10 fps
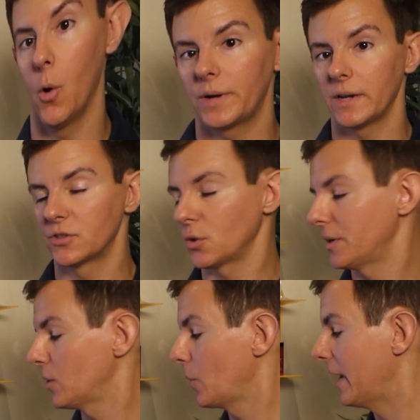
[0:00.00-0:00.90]
Okay,
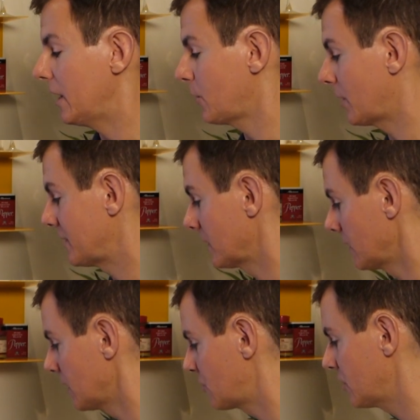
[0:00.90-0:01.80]
so here we have our
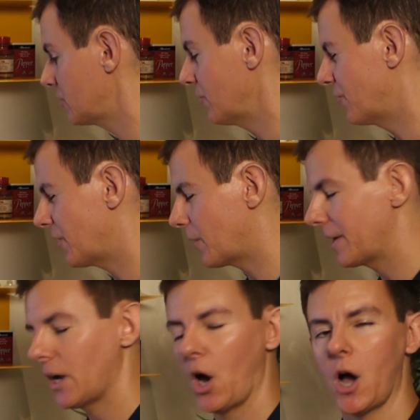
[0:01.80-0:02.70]
delicious,
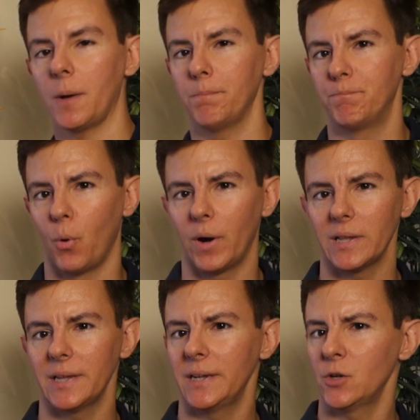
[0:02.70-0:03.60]
very hot,
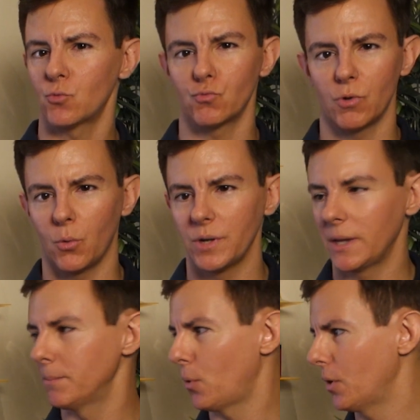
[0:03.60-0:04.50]
boiling,
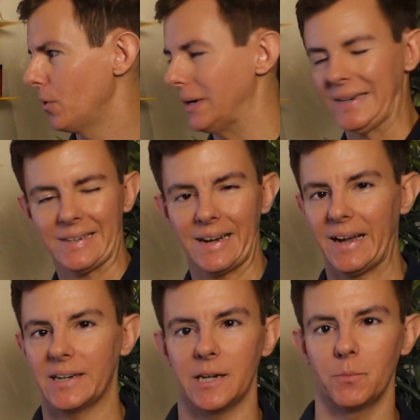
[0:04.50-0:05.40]
rolling boil. Can
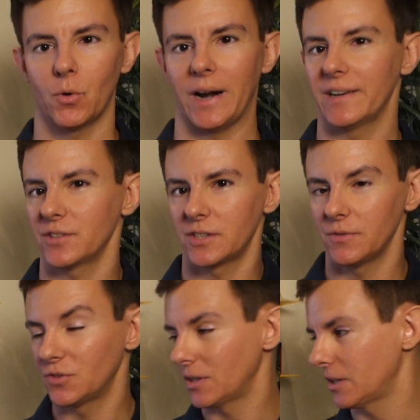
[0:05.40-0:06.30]
I add any more
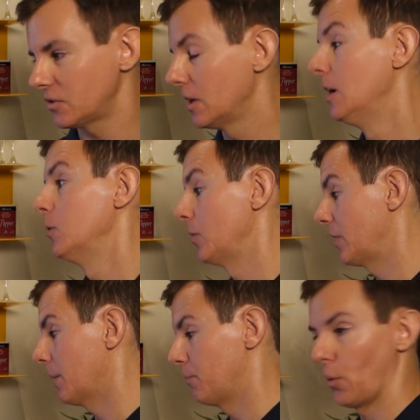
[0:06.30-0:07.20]
adjectives to this?
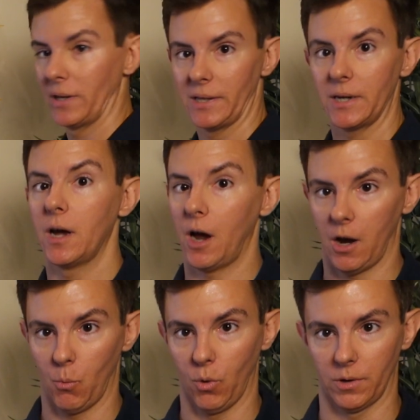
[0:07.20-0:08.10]
We've got boiling
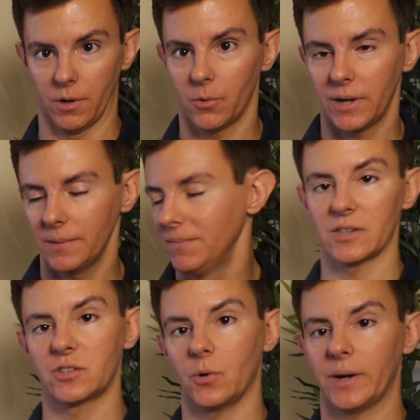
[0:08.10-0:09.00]
hot water, okay? So
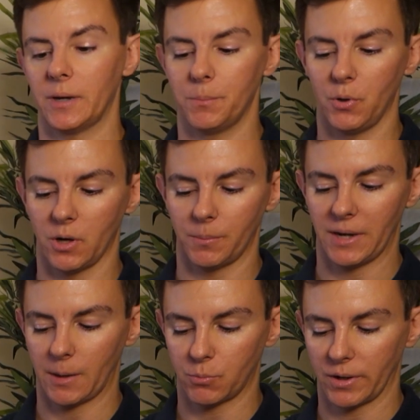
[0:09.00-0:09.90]
let's go ahead and pull up
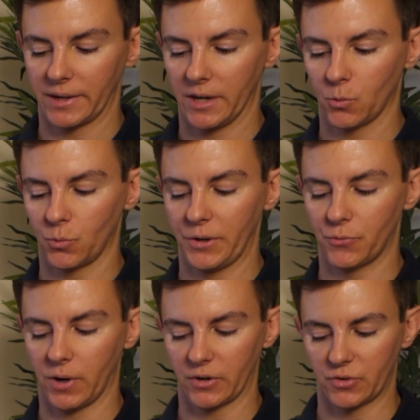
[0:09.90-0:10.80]
the app right now and
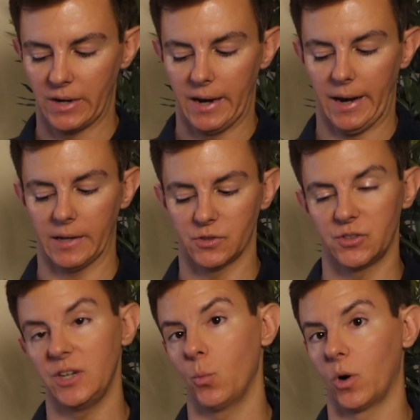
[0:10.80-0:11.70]
refresh and
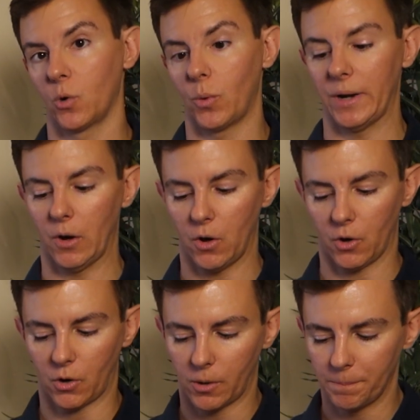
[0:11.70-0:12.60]
see where we
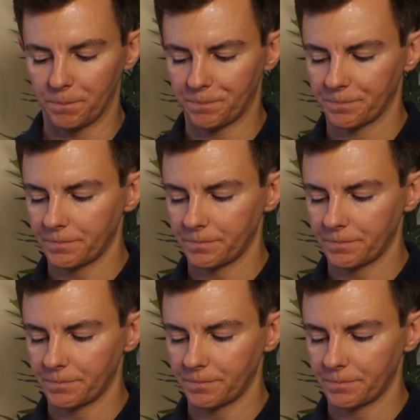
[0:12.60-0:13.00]
are.